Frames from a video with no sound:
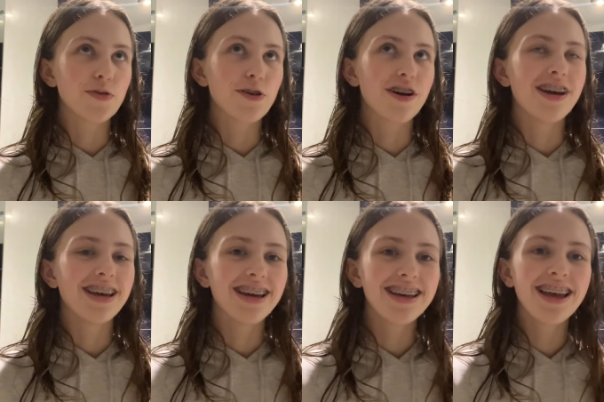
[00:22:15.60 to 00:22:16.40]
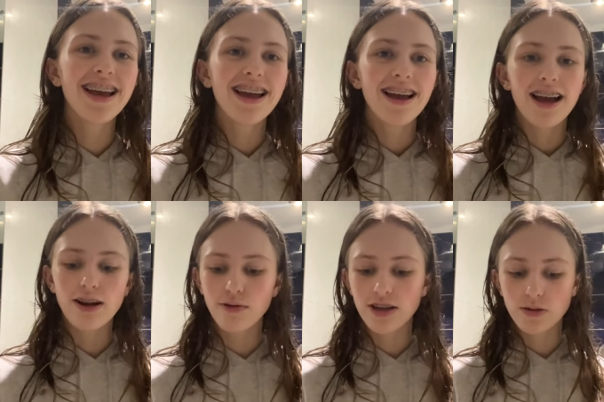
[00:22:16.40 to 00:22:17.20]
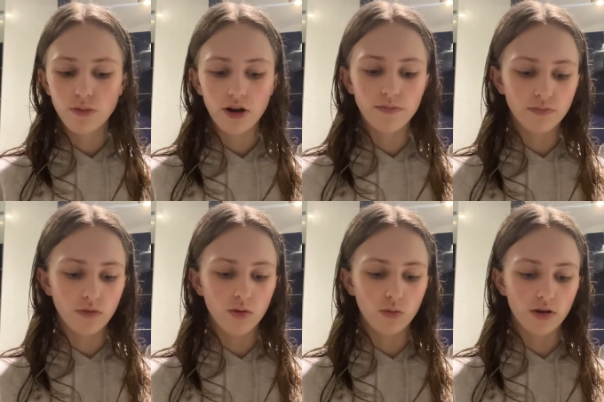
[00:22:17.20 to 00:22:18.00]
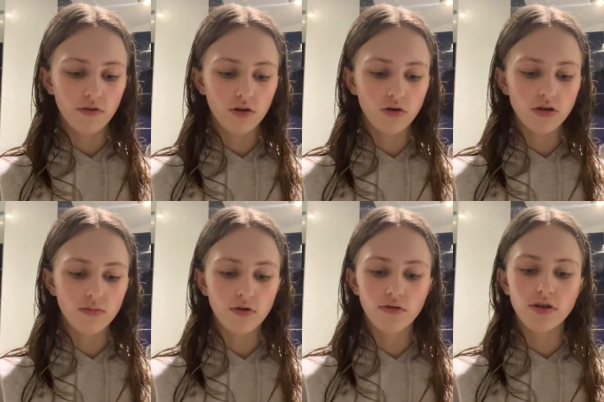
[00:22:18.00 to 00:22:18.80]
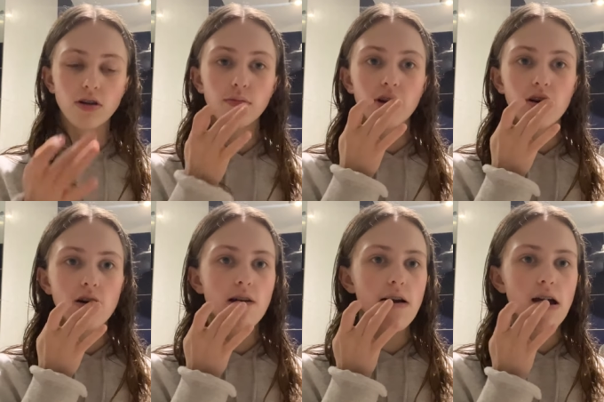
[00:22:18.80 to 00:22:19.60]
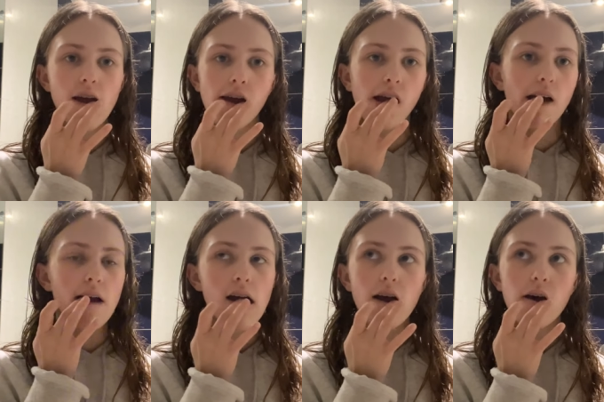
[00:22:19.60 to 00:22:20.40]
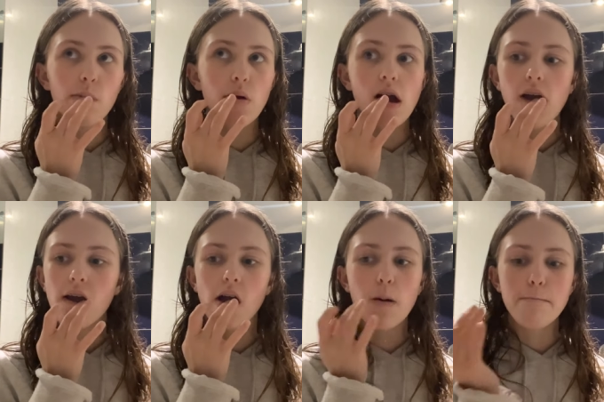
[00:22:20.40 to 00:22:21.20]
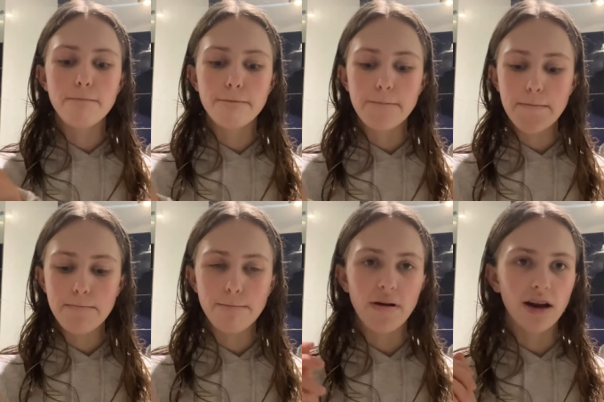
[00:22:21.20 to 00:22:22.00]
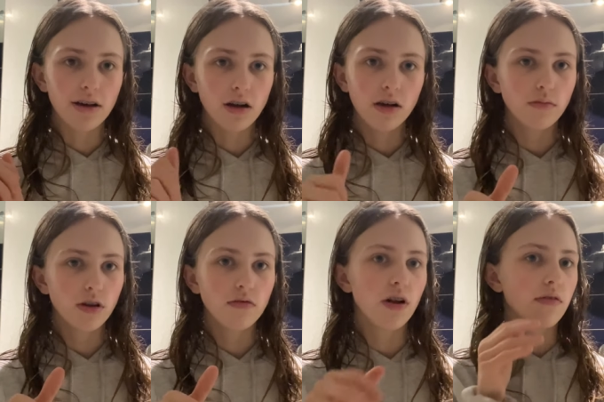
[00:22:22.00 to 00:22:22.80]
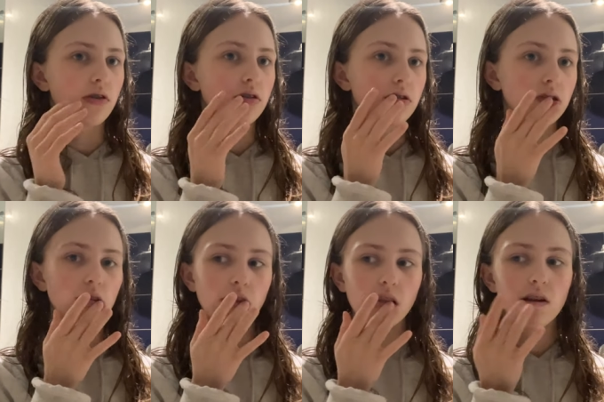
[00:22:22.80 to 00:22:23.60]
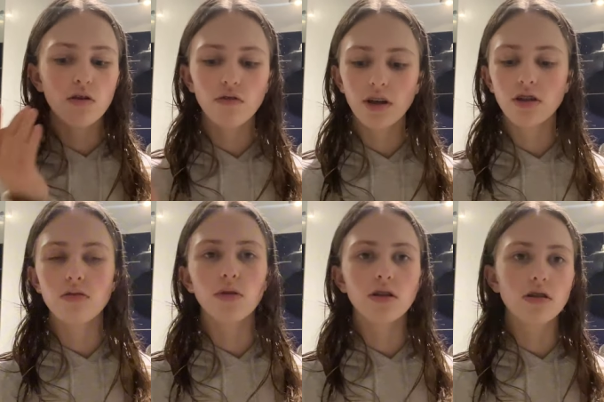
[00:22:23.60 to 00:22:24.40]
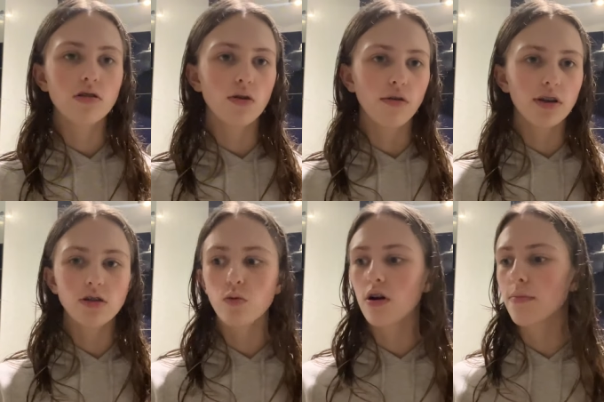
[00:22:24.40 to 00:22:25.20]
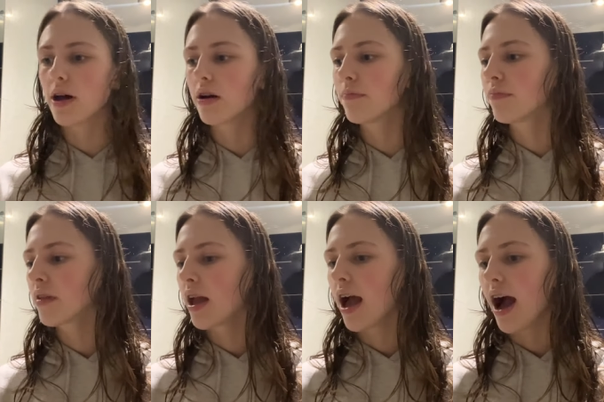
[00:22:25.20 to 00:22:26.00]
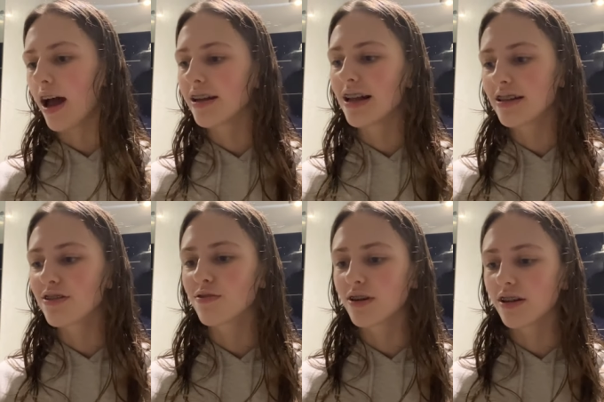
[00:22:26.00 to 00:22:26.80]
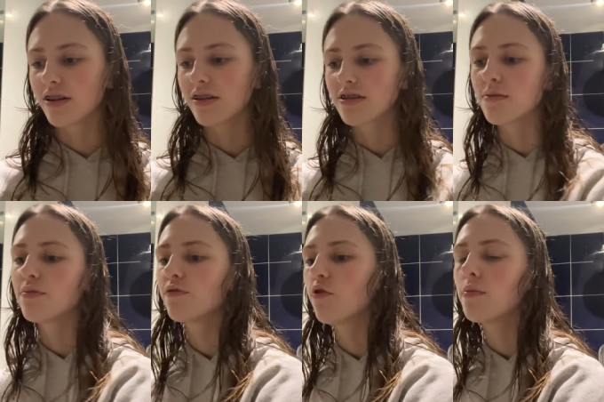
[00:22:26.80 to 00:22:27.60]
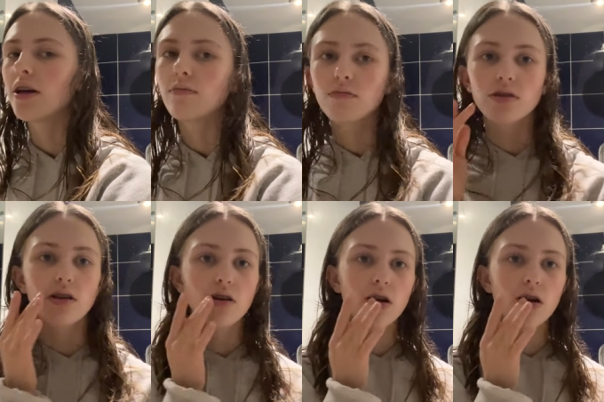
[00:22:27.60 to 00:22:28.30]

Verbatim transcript: trying. Anyways, but we've got some over summer now. Um, and I can't, I'm kind of nervous. They're not for like two months, so I don't need to worry about it. And Ella's doing some before me, so